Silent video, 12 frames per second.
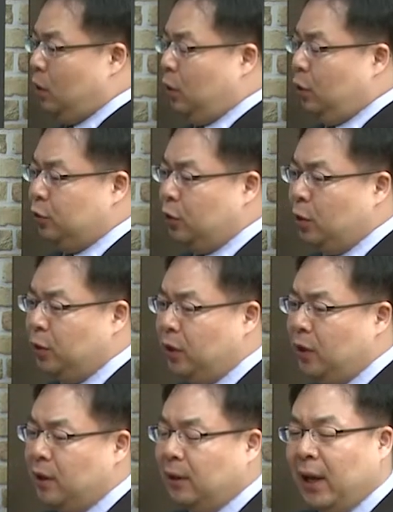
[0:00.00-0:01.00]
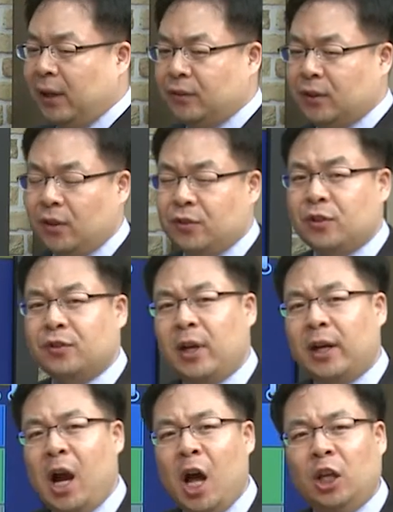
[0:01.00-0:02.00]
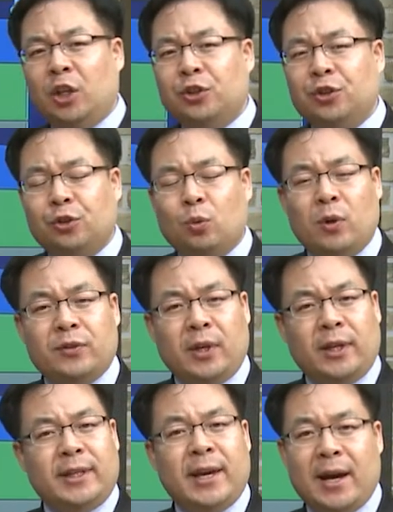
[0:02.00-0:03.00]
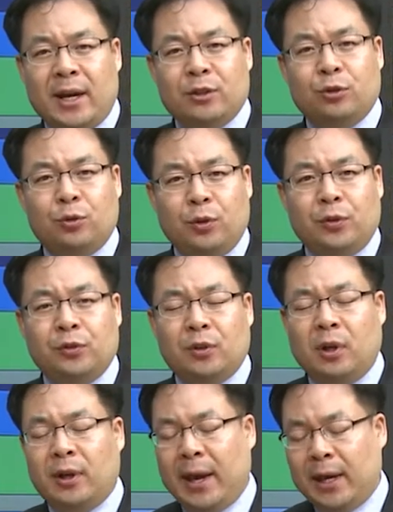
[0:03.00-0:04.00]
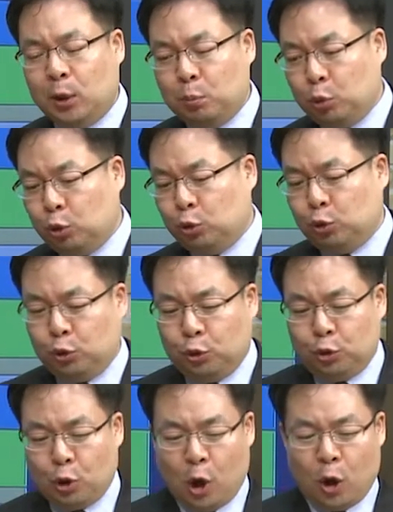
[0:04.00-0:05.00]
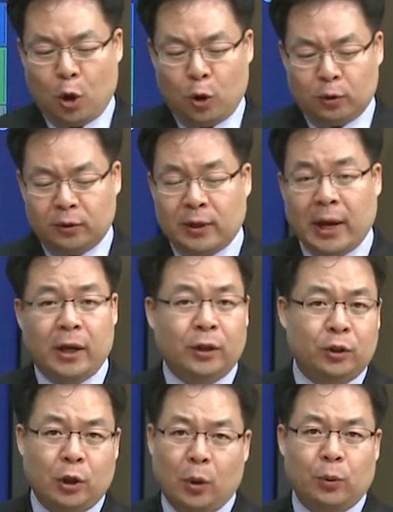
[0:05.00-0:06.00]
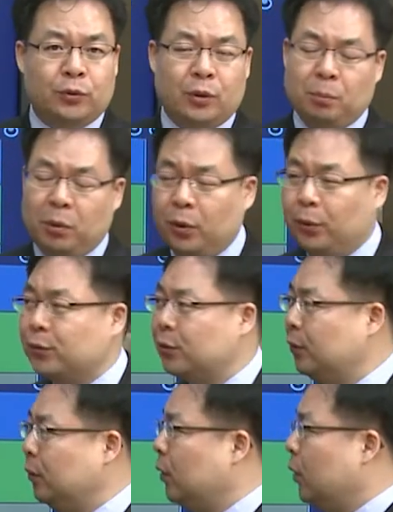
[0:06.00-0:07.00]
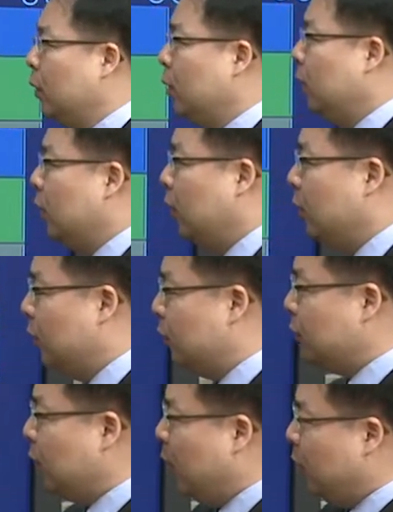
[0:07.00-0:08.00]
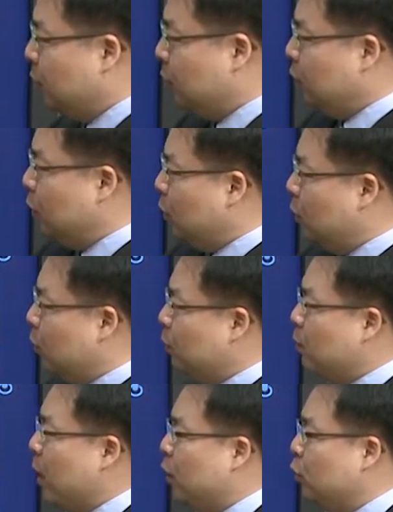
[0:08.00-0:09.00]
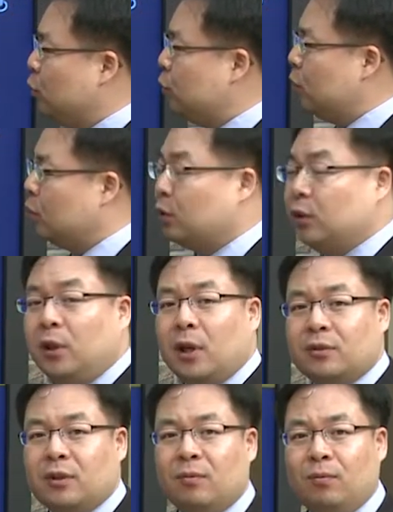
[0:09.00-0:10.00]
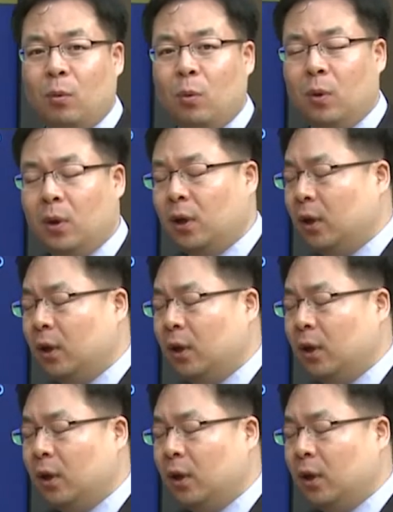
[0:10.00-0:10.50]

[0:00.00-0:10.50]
So the licensed psychologist or psychiatrist are able to diagnose a person. In this case, you know, by using the DSM-4,